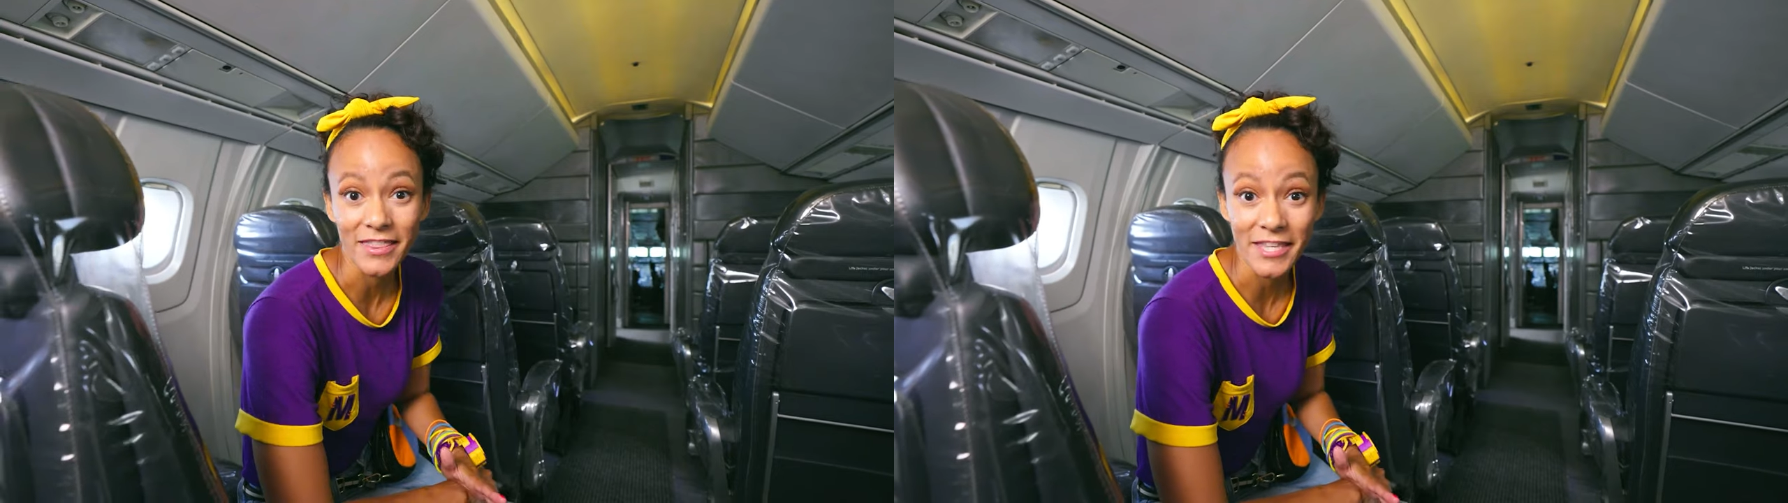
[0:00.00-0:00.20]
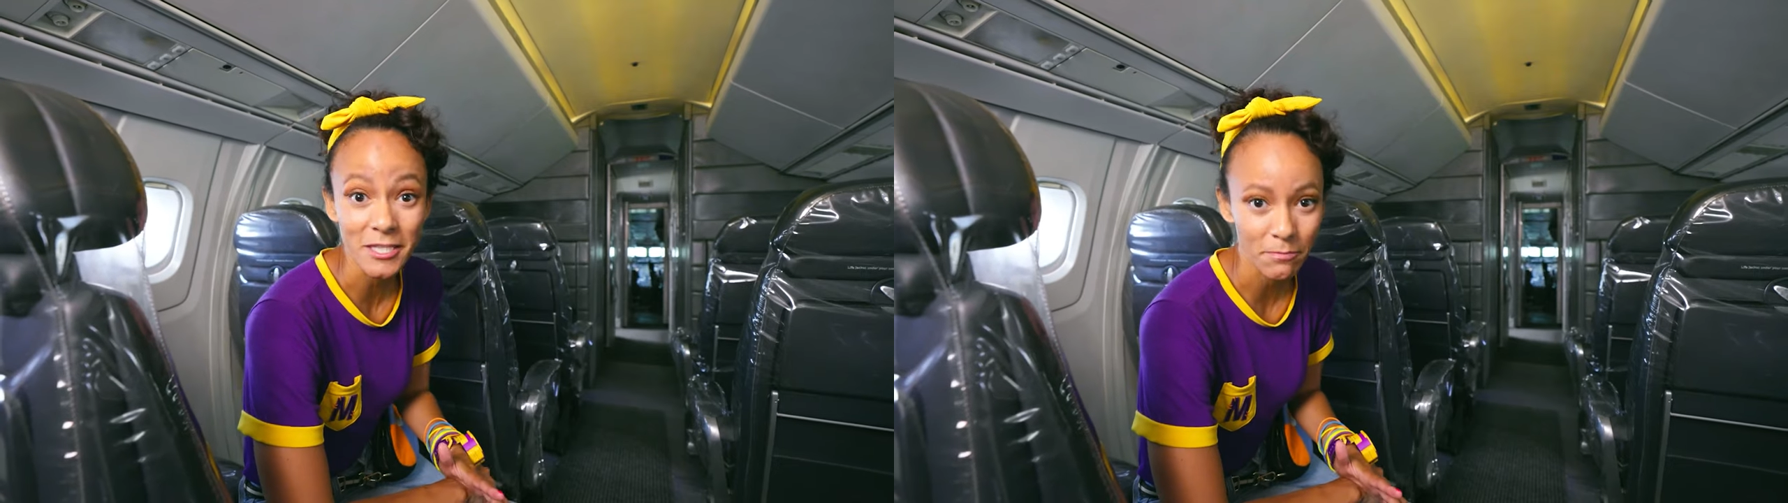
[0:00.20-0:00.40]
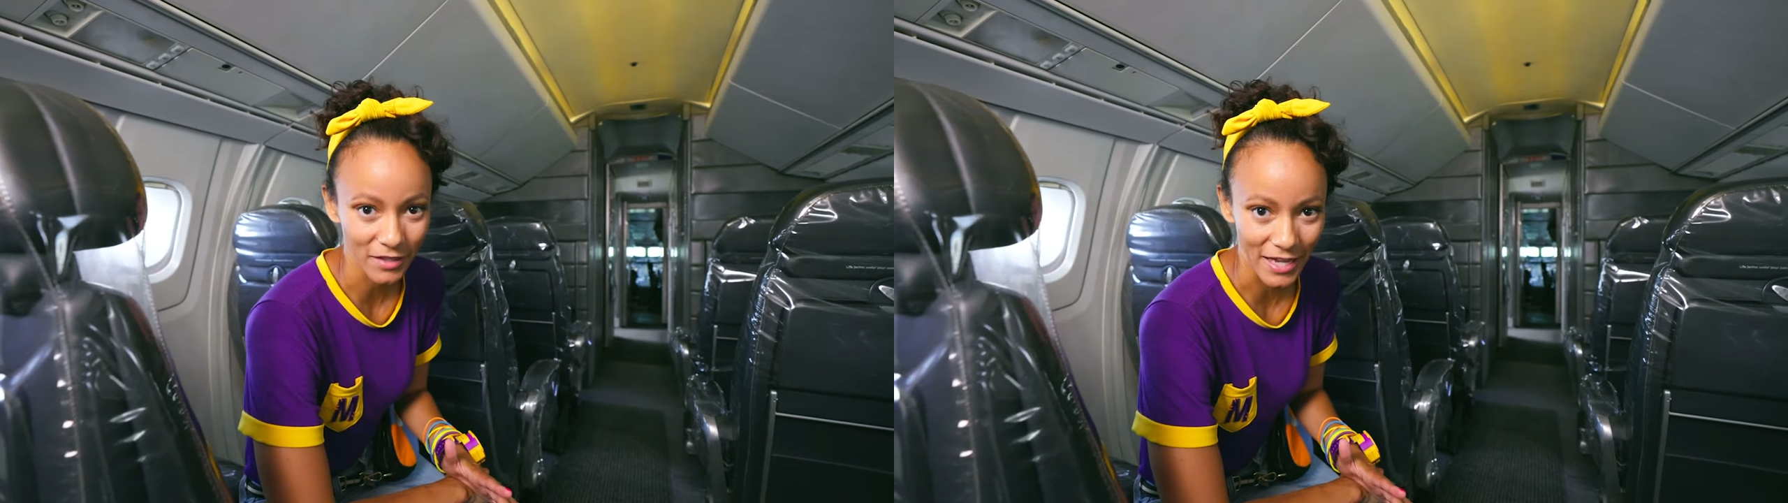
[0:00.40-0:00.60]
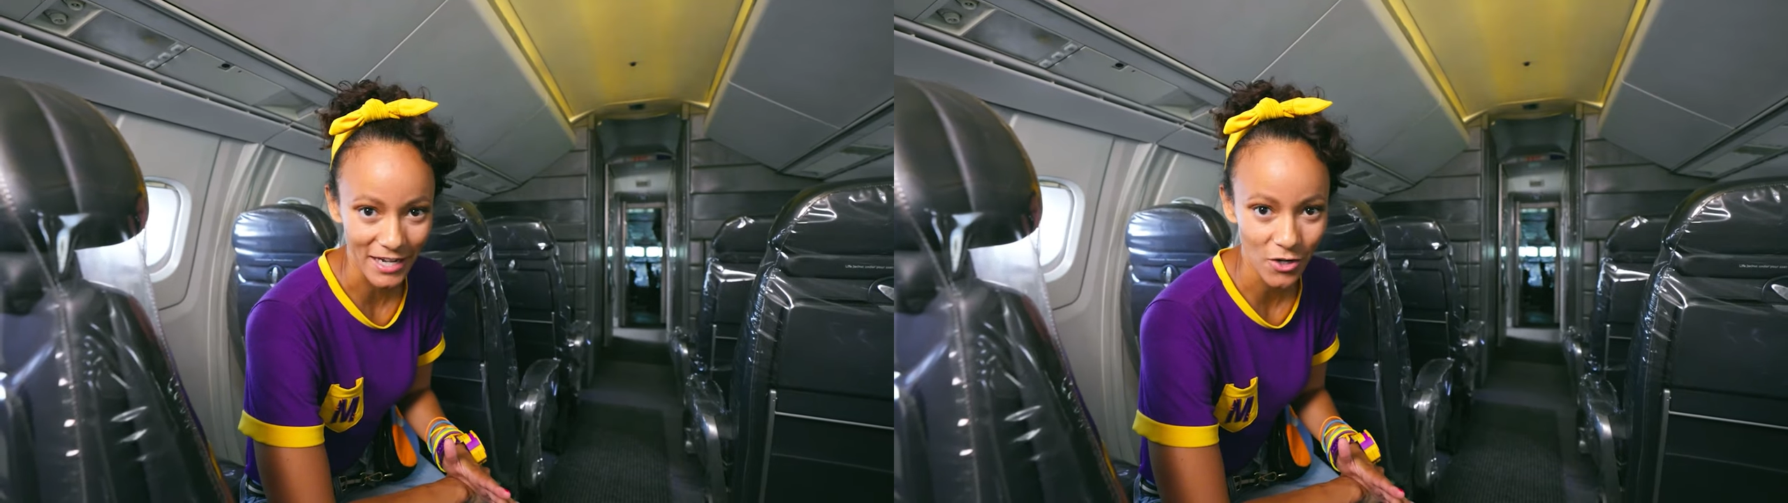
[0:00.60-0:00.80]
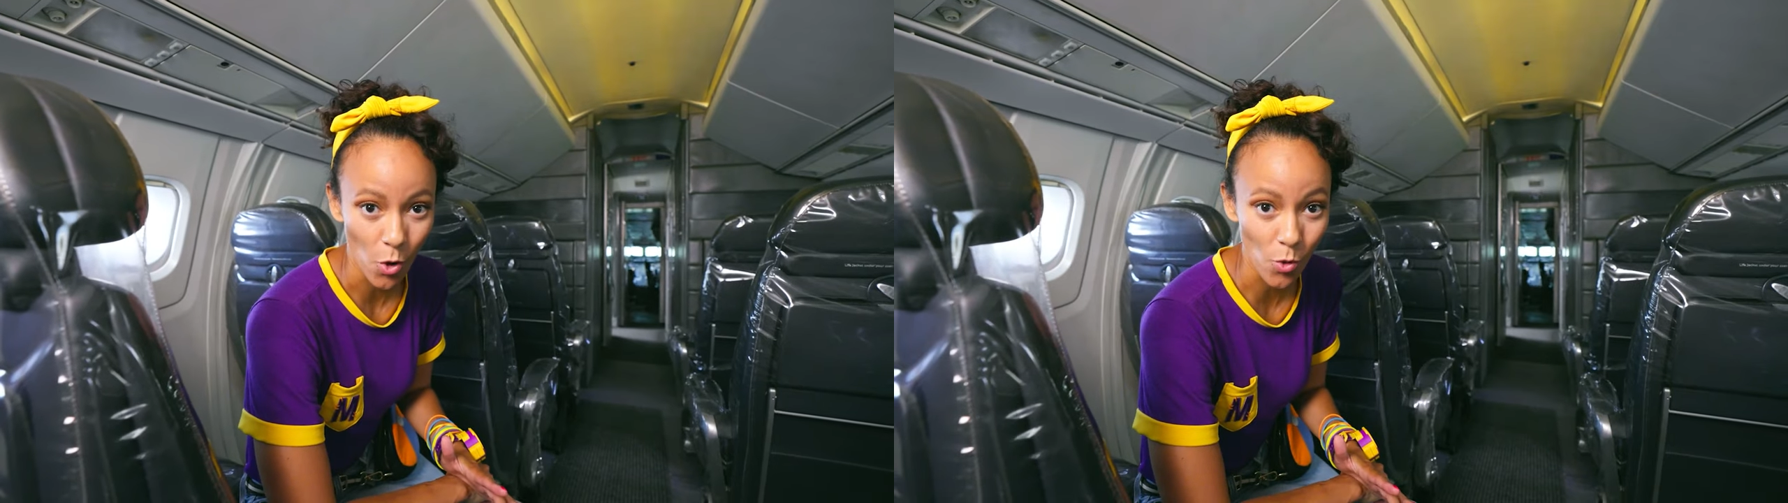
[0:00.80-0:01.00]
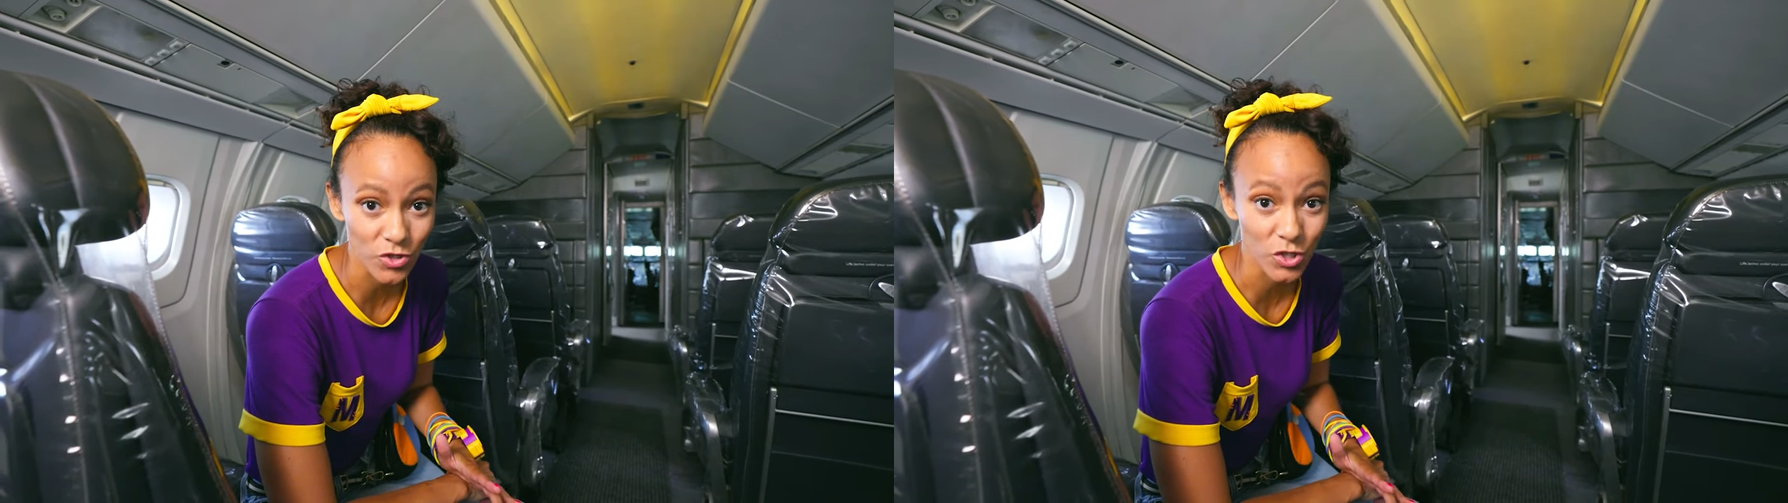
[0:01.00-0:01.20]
this plane holds